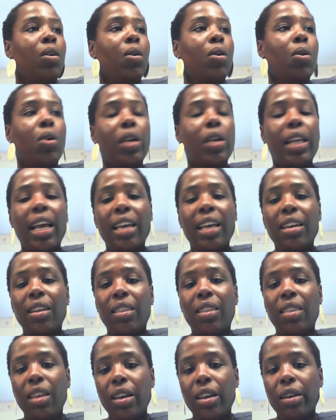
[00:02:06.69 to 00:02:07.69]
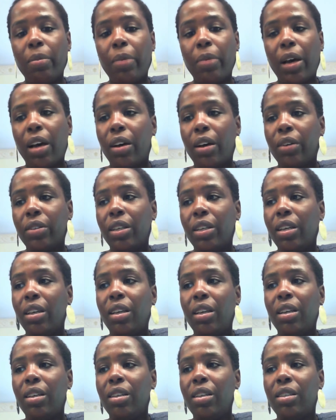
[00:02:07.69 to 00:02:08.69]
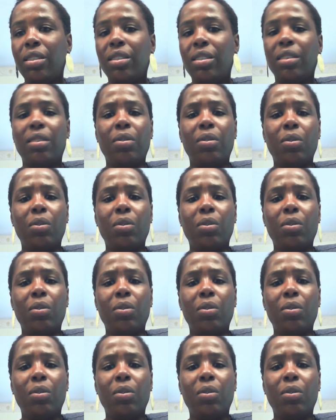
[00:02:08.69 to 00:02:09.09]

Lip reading: All I could think about is